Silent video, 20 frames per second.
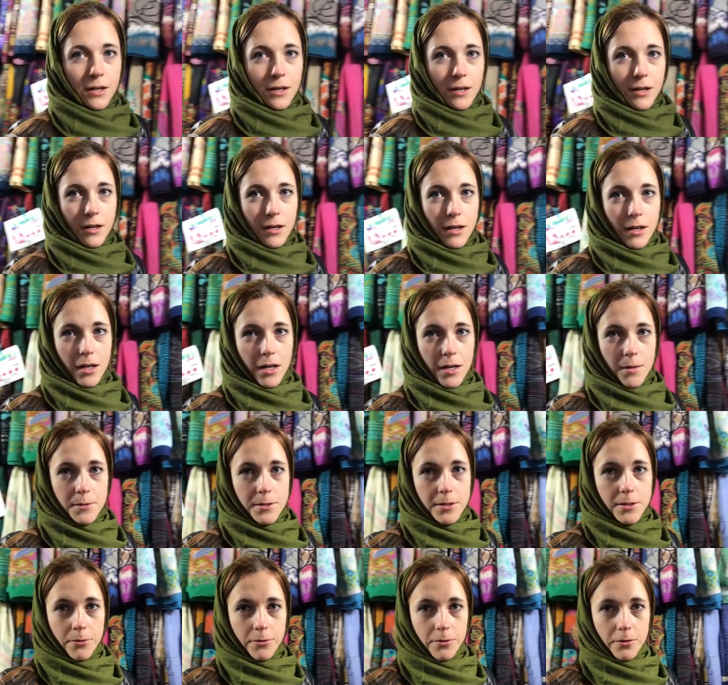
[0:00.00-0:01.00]
that I am
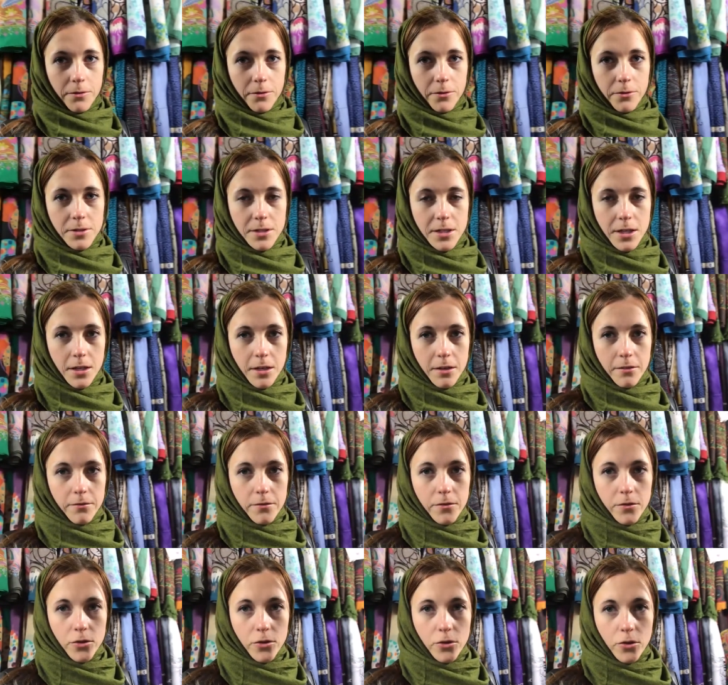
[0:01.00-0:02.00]
so confused and I
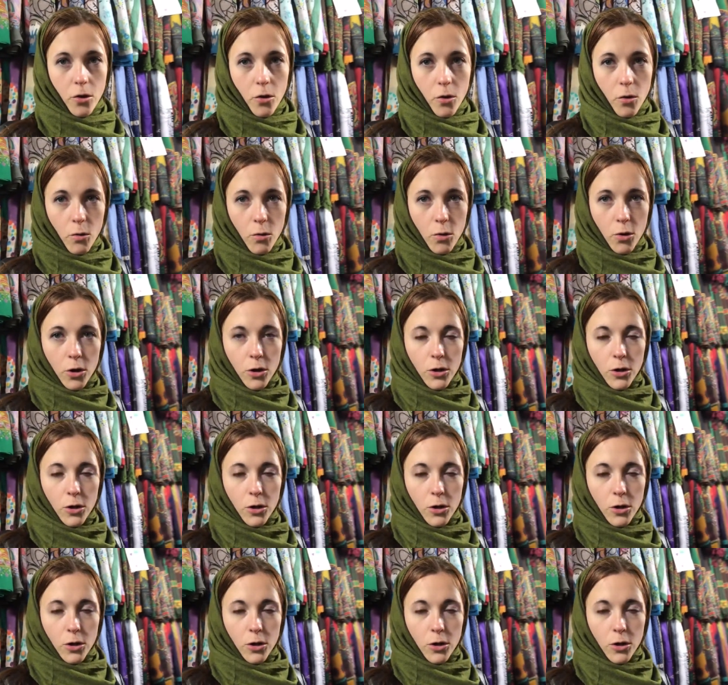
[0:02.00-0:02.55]
have no